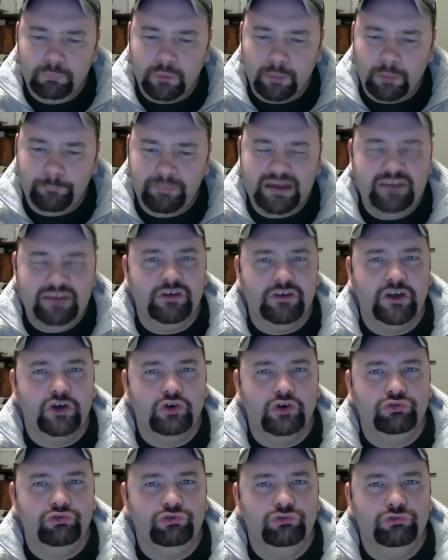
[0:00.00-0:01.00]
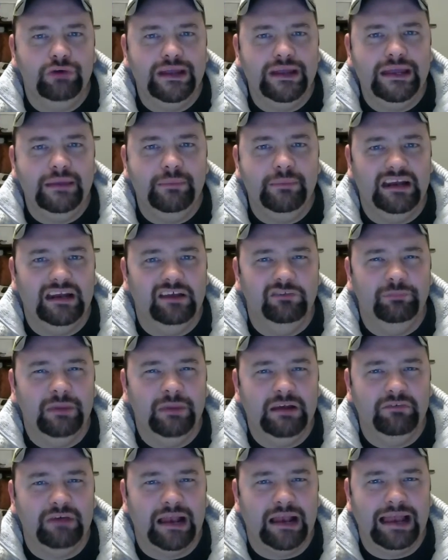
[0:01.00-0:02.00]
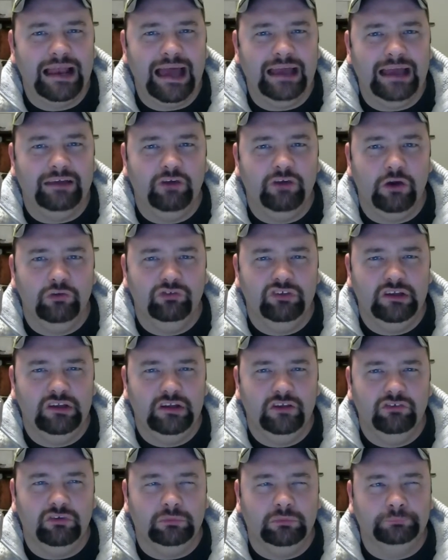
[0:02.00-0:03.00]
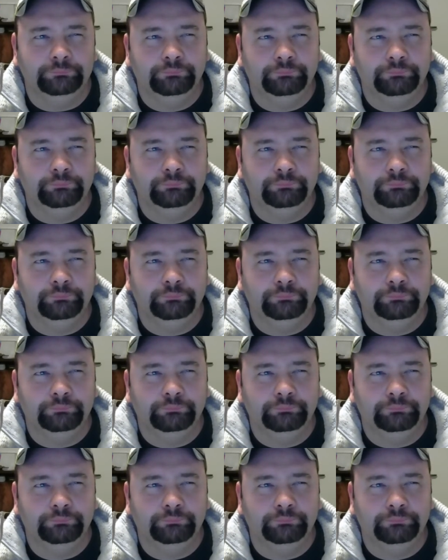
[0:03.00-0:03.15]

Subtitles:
a bit of a creaminess, a bit of a lactosiness,